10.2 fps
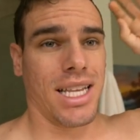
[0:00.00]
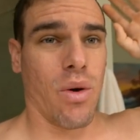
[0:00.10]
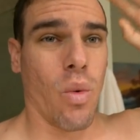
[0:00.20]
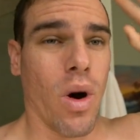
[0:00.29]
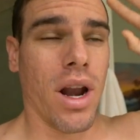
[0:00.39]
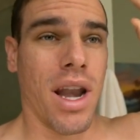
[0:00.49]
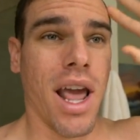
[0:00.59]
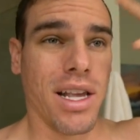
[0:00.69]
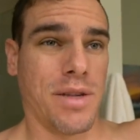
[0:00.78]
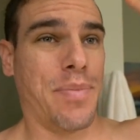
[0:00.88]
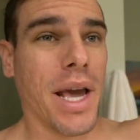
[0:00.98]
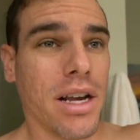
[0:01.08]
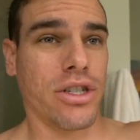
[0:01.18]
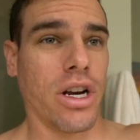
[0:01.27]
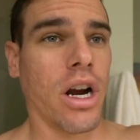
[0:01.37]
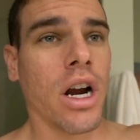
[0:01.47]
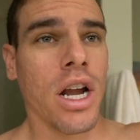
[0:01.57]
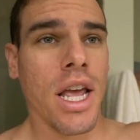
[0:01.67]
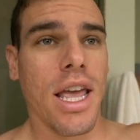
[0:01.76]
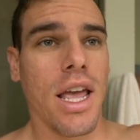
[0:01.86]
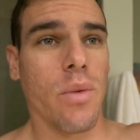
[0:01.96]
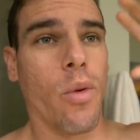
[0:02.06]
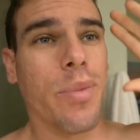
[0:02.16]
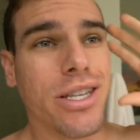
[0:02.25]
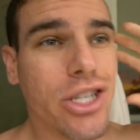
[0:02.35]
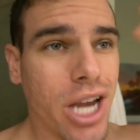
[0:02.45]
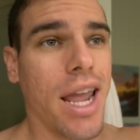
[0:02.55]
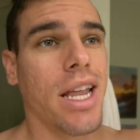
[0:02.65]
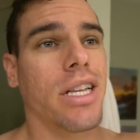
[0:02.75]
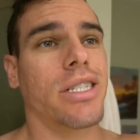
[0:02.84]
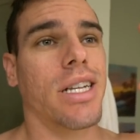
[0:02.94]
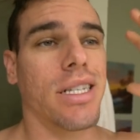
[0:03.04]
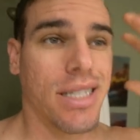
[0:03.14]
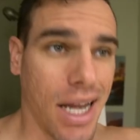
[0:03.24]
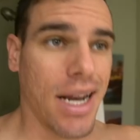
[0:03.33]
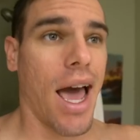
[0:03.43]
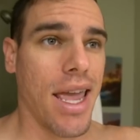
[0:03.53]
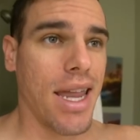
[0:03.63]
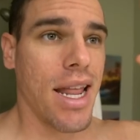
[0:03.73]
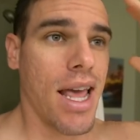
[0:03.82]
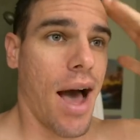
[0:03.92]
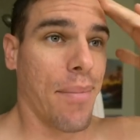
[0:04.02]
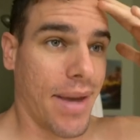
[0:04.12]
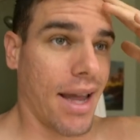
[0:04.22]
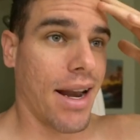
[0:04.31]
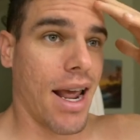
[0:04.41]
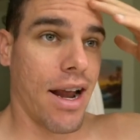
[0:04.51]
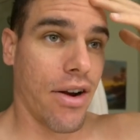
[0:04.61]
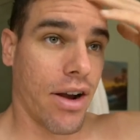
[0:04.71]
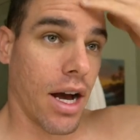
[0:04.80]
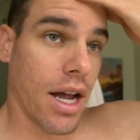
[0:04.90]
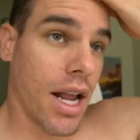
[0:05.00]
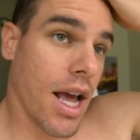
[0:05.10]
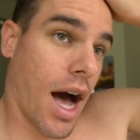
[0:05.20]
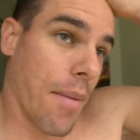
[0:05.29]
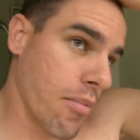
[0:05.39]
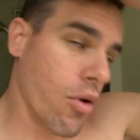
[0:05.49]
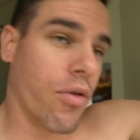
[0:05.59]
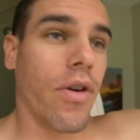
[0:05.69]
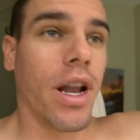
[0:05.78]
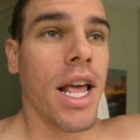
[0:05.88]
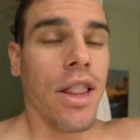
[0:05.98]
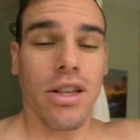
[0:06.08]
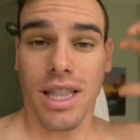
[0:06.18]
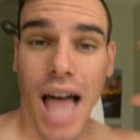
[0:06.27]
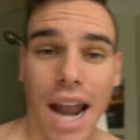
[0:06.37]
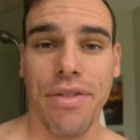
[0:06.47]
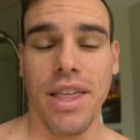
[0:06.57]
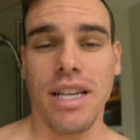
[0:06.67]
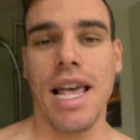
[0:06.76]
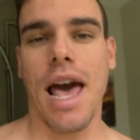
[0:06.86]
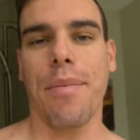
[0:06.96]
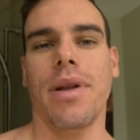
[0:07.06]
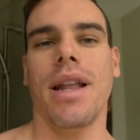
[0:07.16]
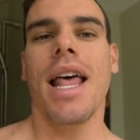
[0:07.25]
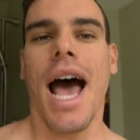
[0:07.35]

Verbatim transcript: Take one nice picture. It will be changed tonight. I'm getting a haircut. I'm moving. There's a lot of things happening.